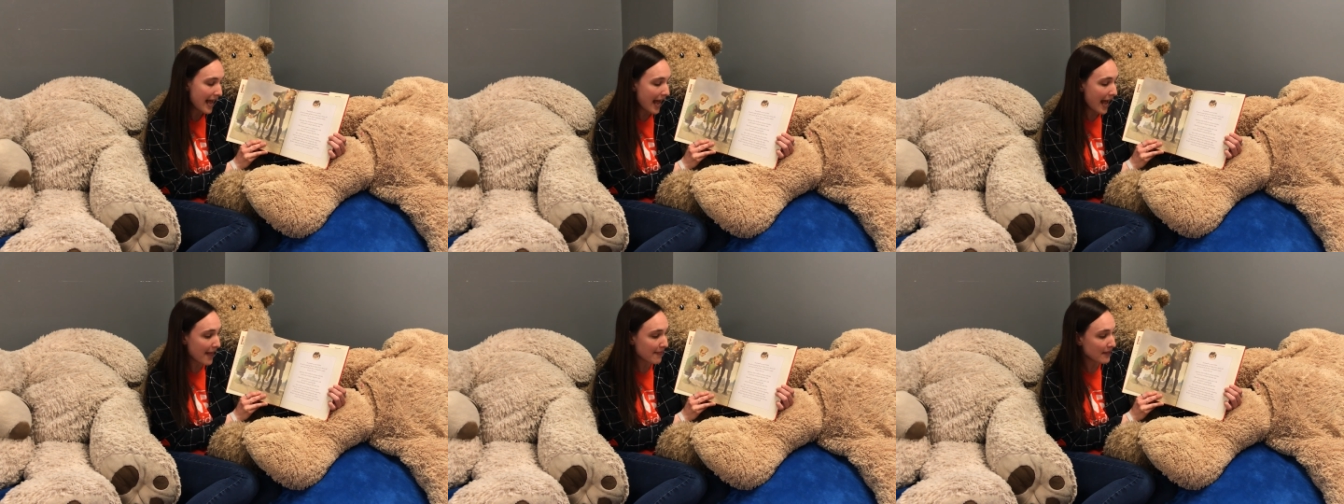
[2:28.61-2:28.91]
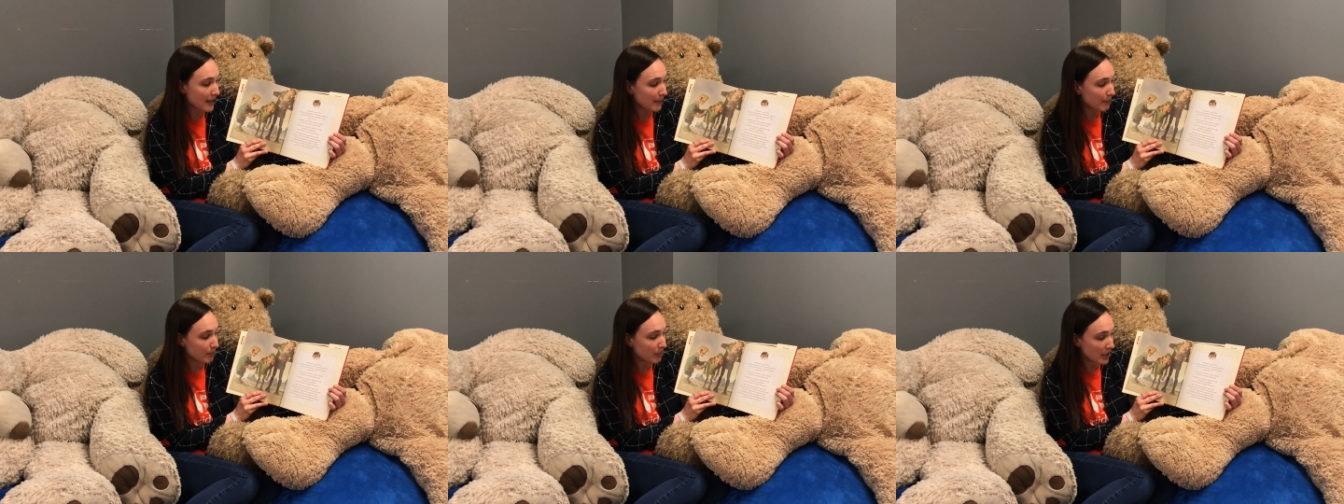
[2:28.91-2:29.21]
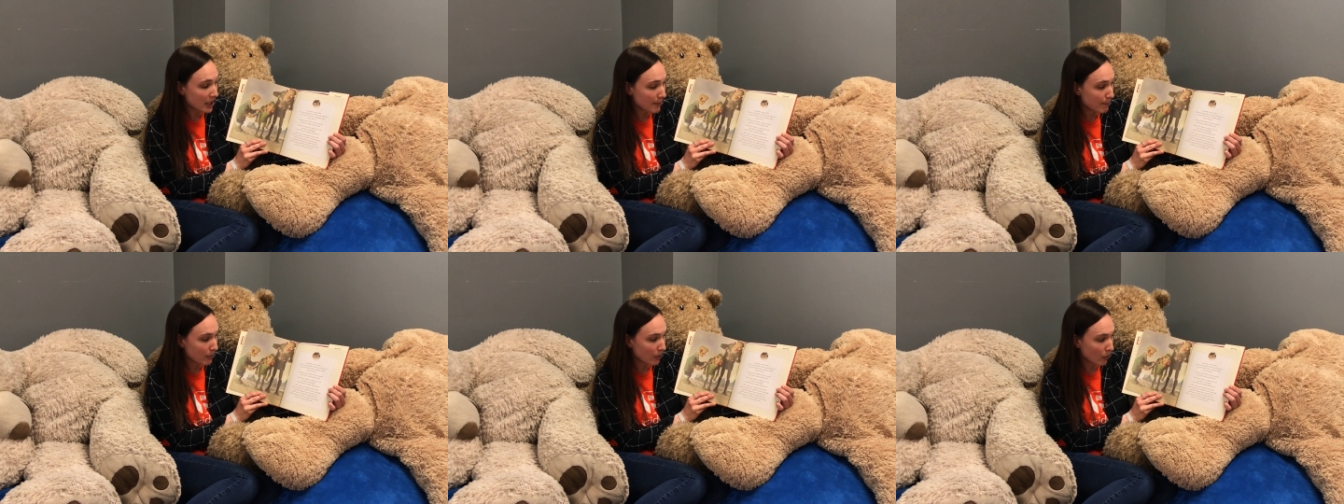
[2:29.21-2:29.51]
and then
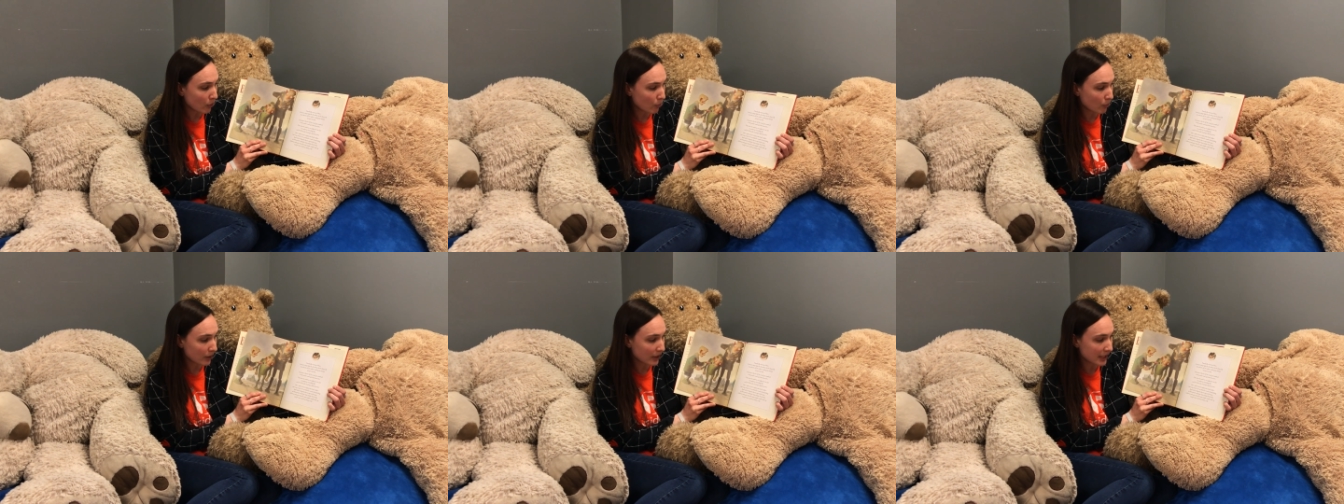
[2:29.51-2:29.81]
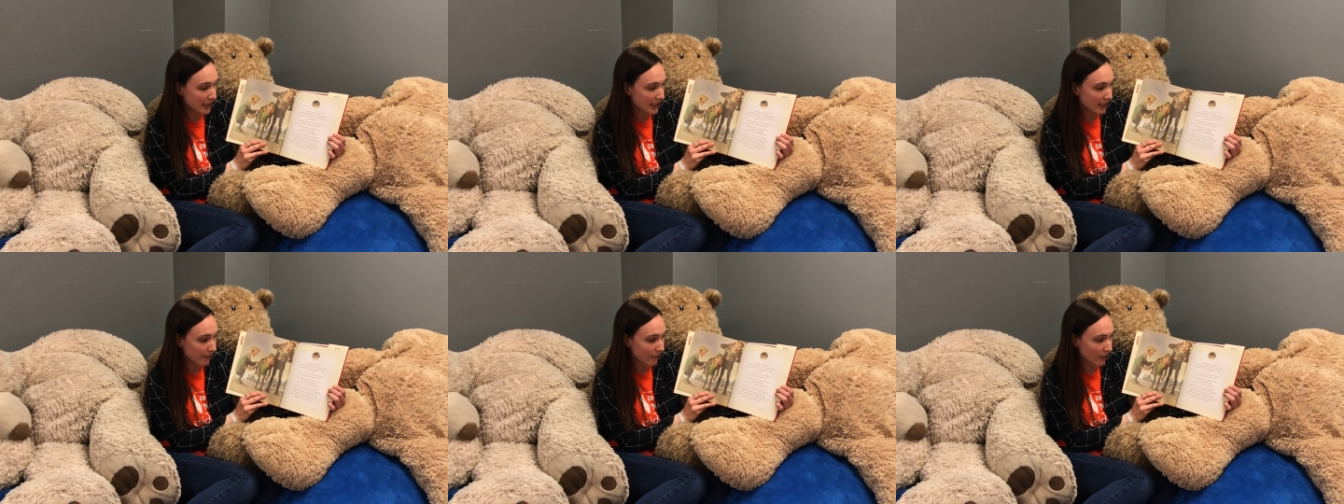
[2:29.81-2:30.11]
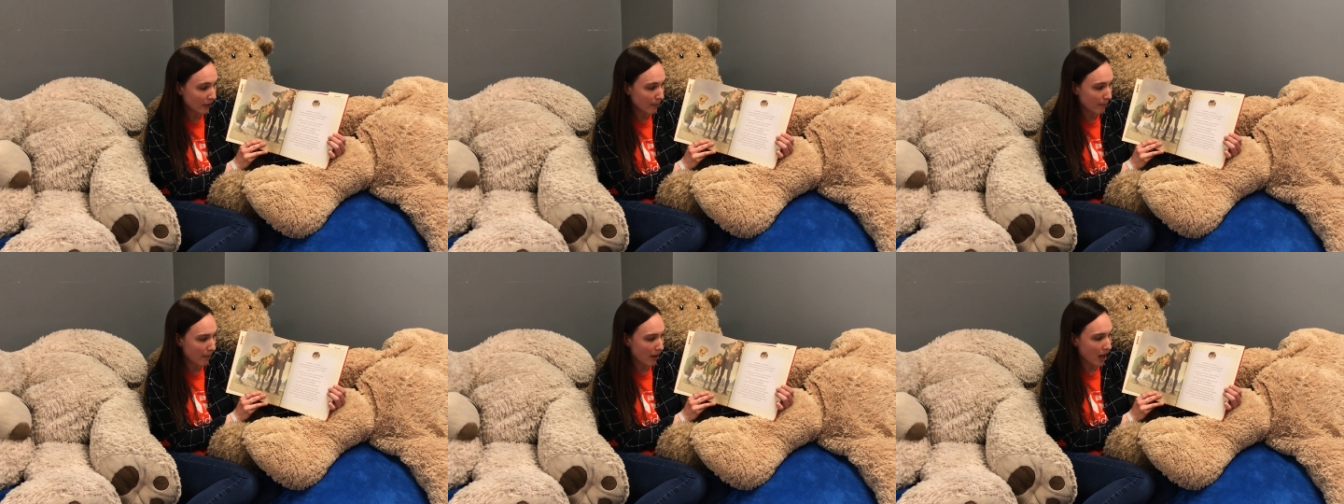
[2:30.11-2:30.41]
people would give
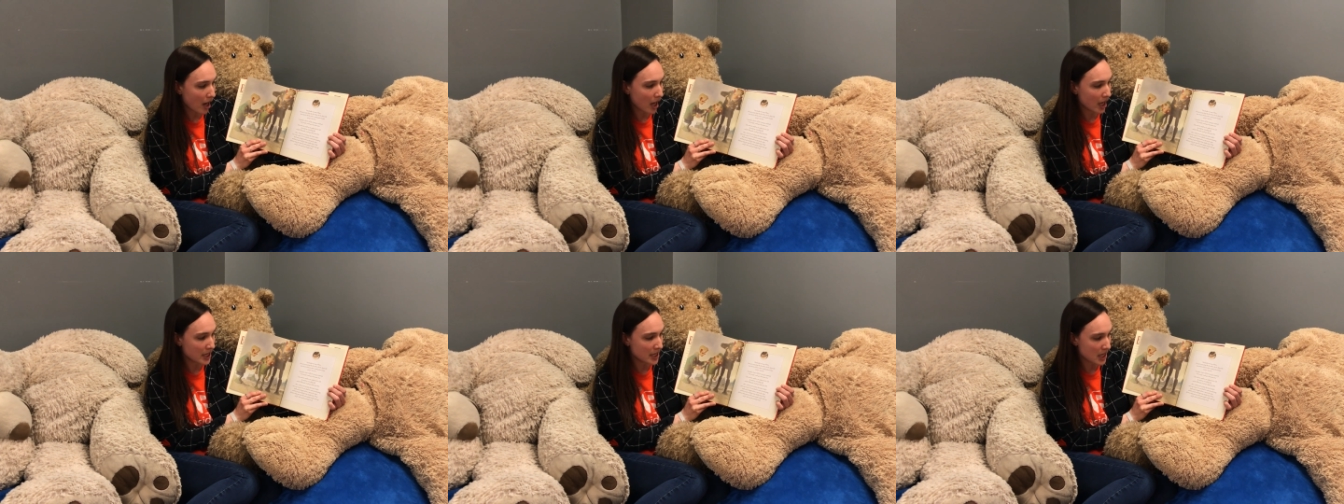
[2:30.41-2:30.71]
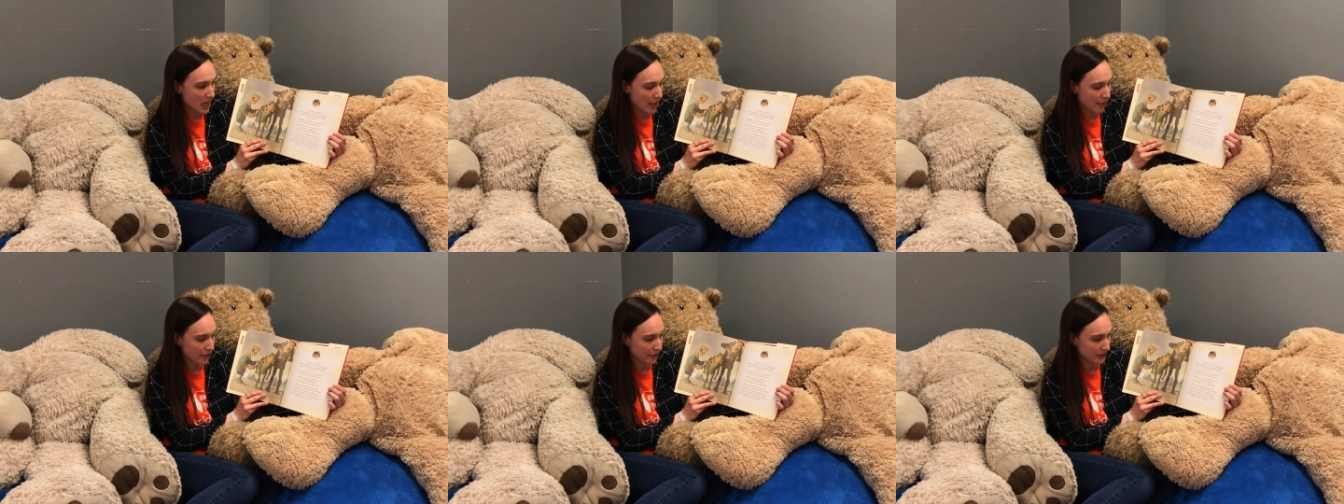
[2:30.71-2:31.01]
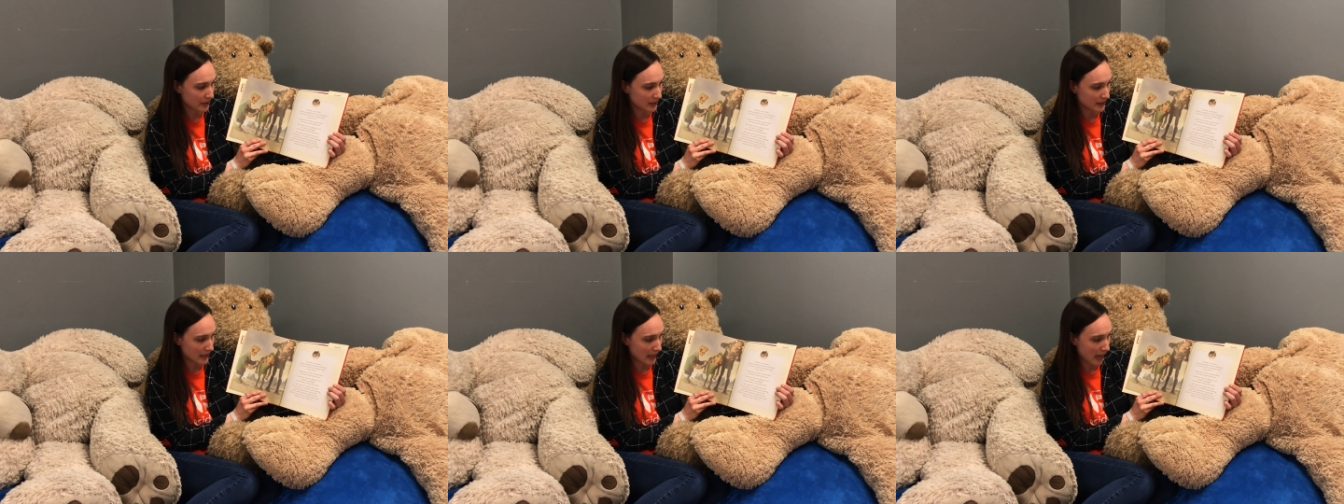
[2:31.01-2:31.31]
him
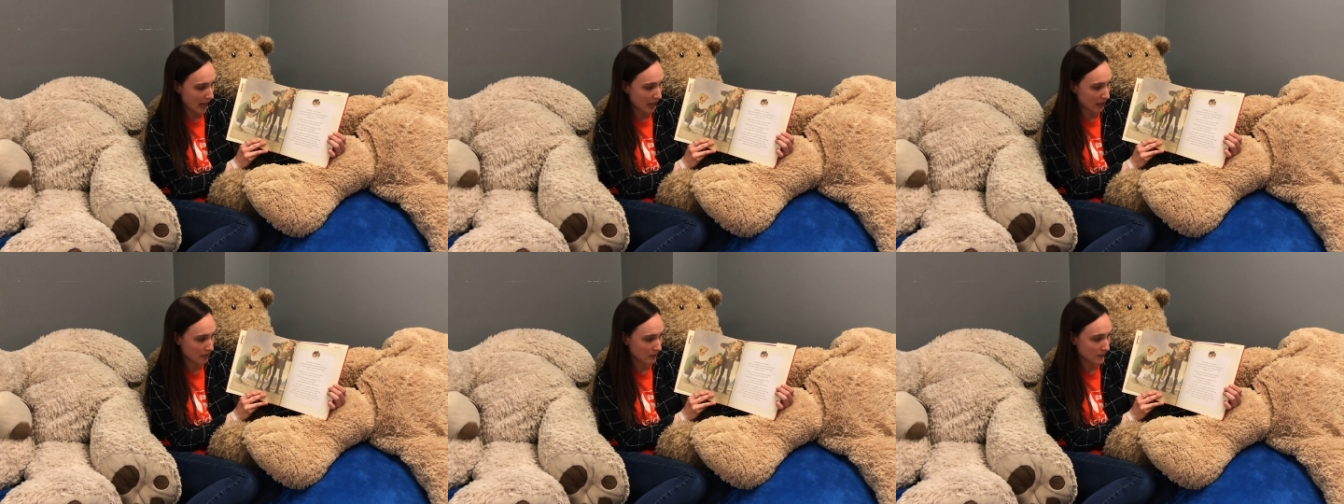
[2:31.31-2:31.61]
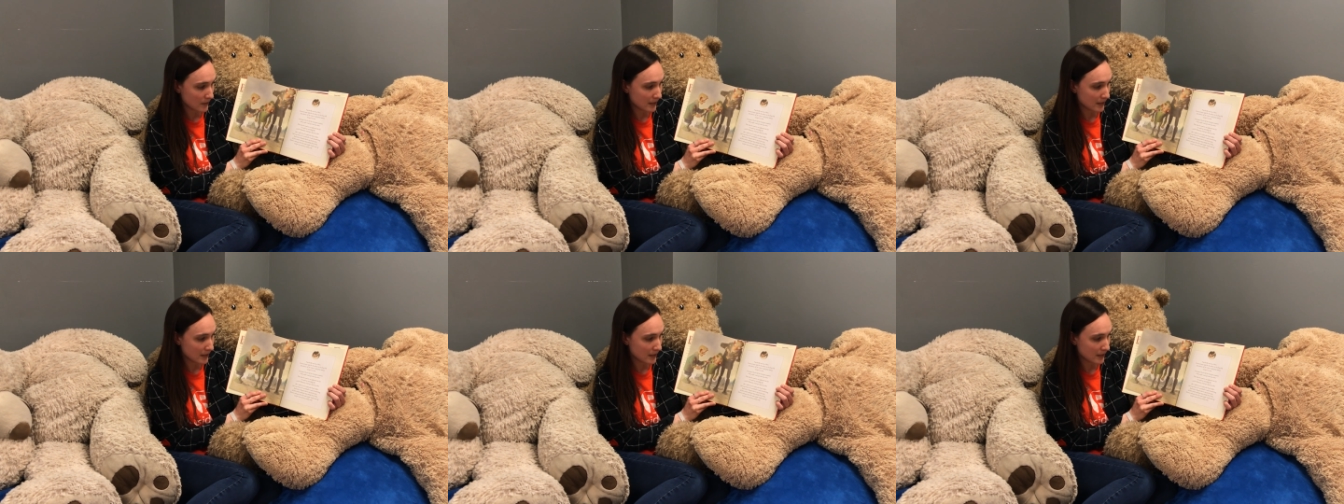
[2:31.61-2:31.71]
another dot.